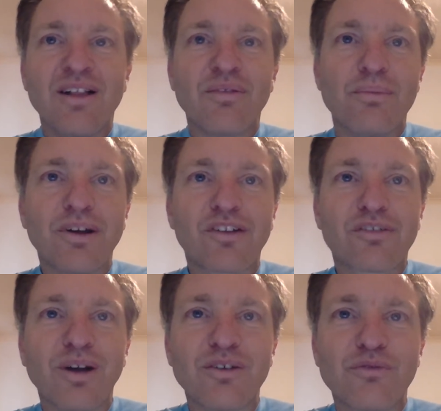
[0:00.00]
The best
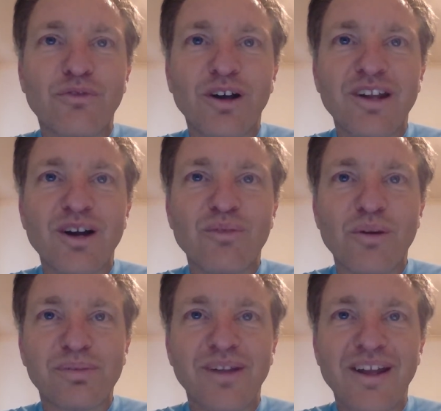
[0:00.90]
way to find out
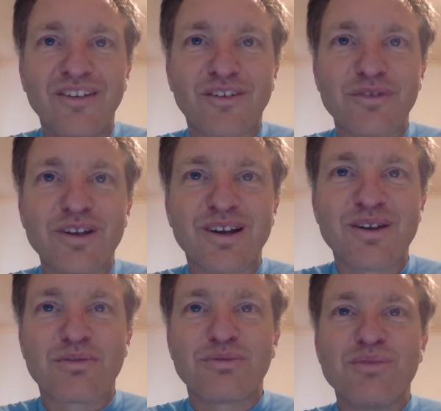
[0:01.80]
what plans
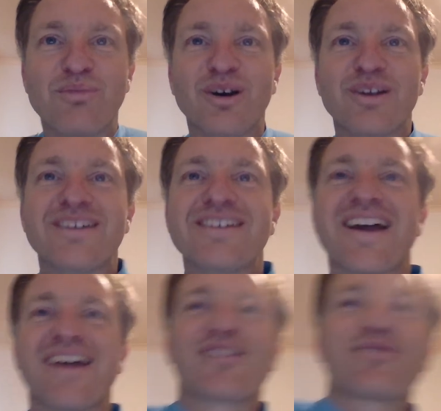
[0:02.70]
VK3YE has